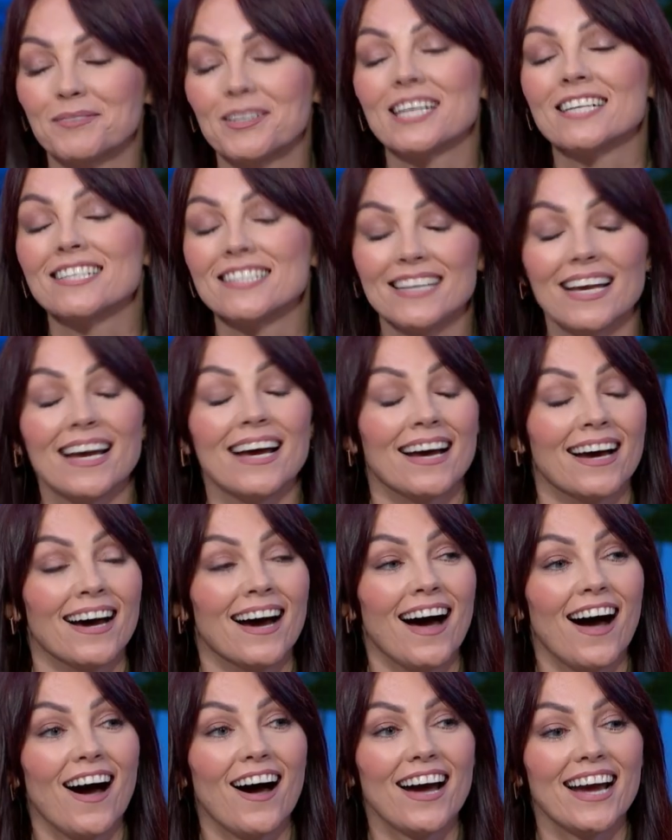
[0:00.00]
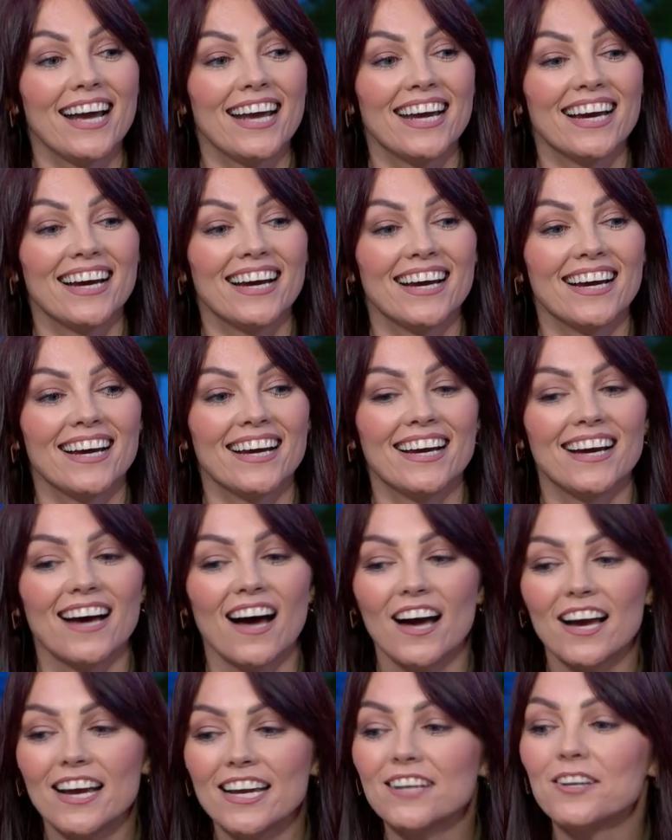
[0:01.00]
Because, yeah,
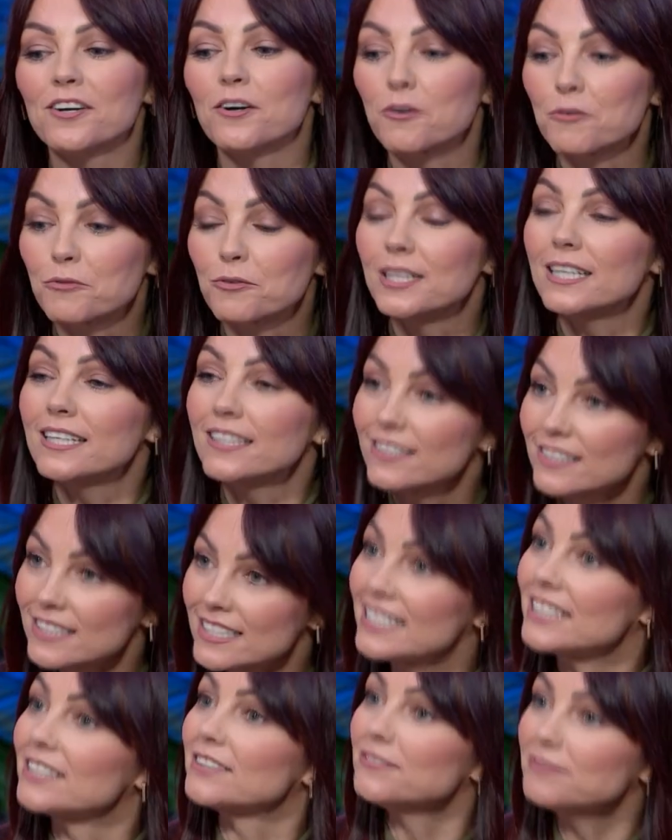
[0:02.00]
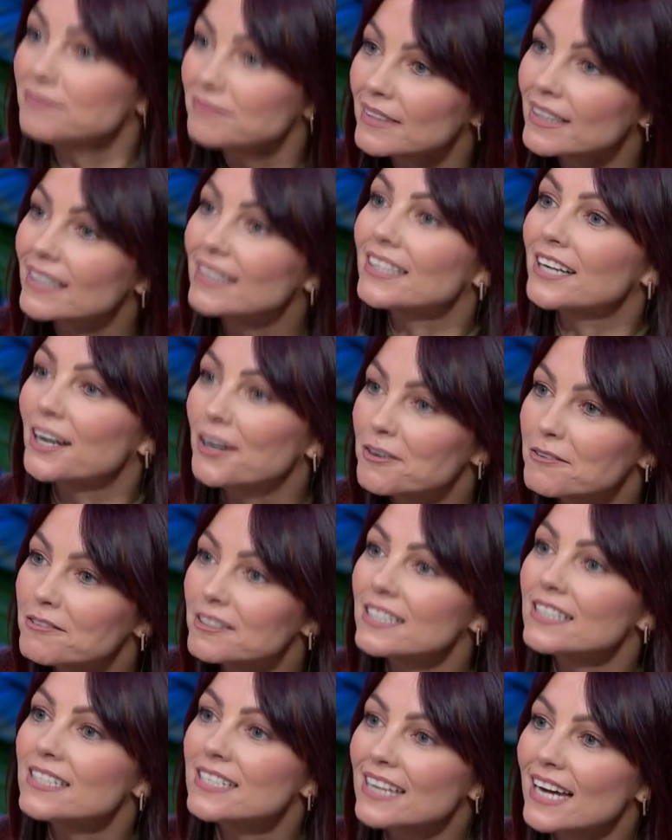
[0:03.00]
I got a really good deal in
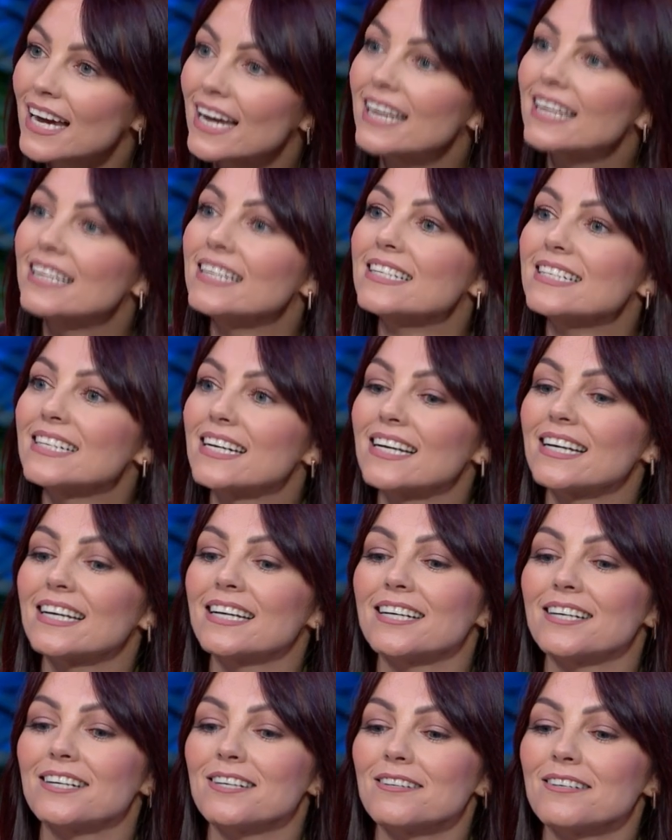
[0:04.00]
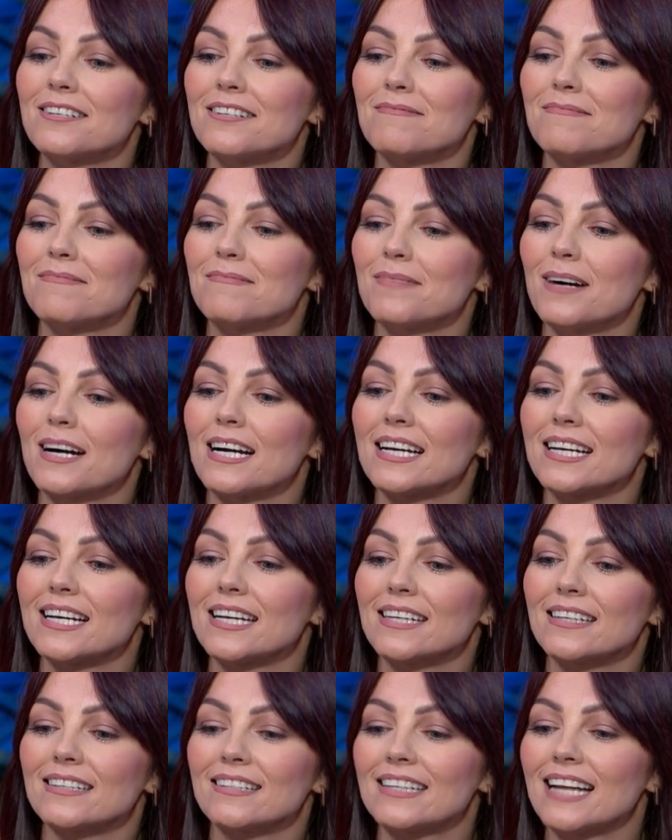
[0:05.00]
COVID, and
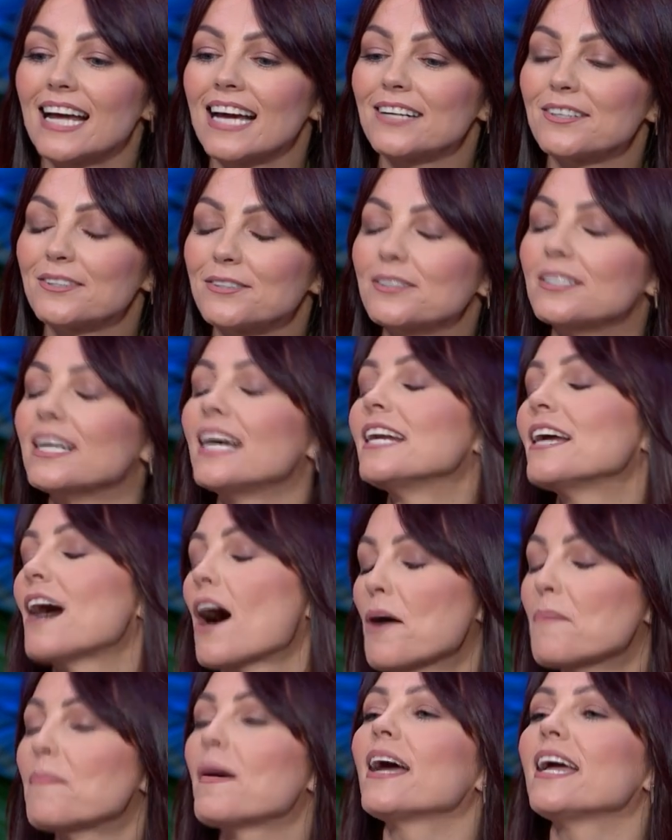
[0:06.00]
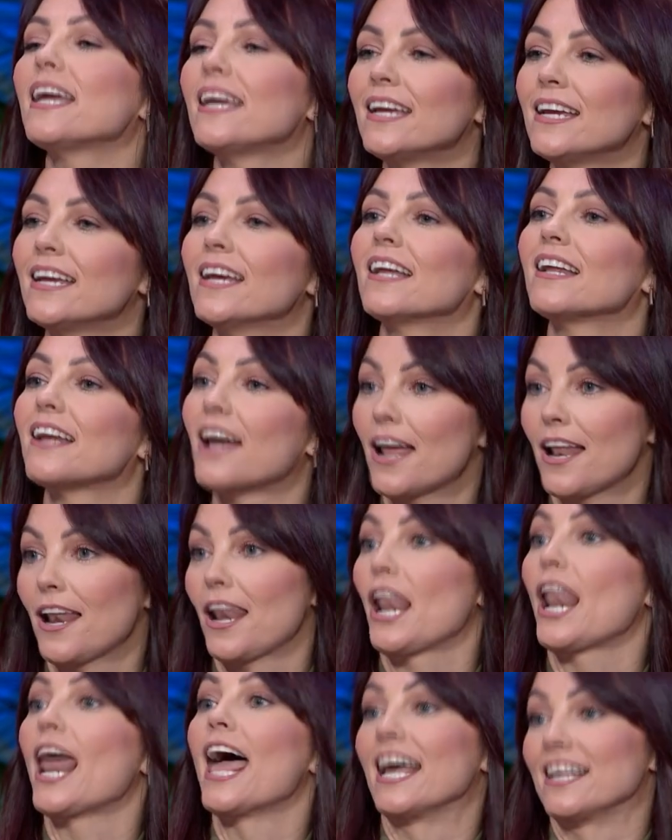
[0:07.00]
my landlord, I pay
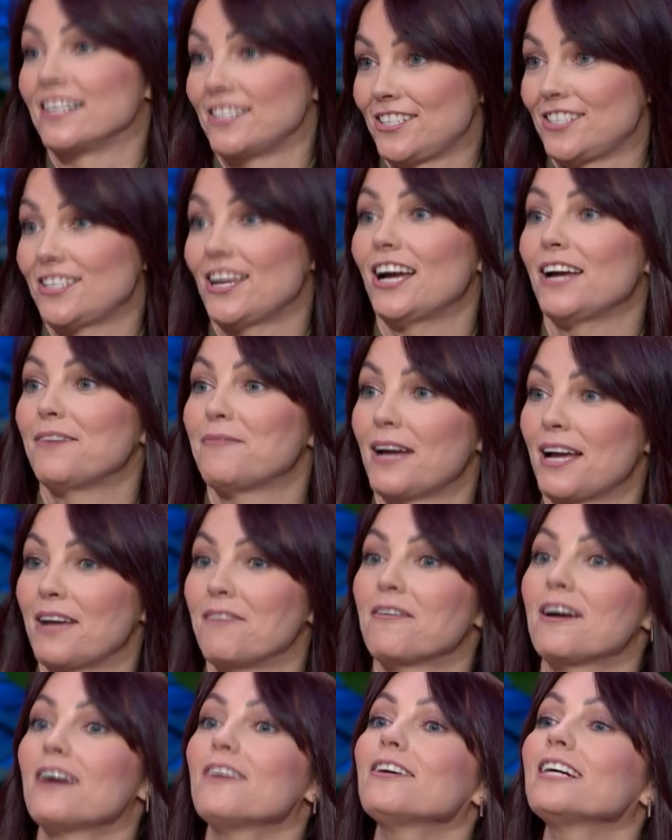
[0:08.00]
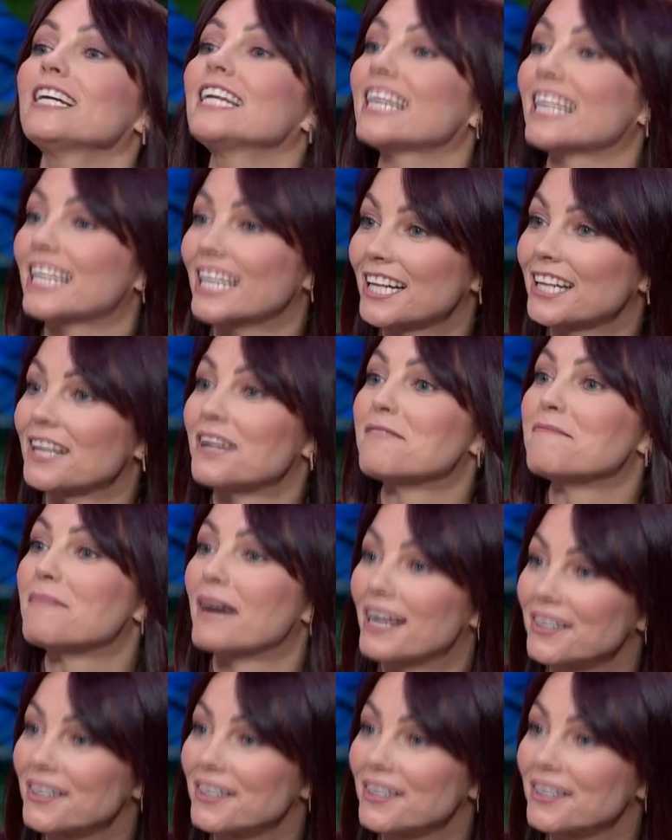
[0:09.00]
less. I pay very little amount.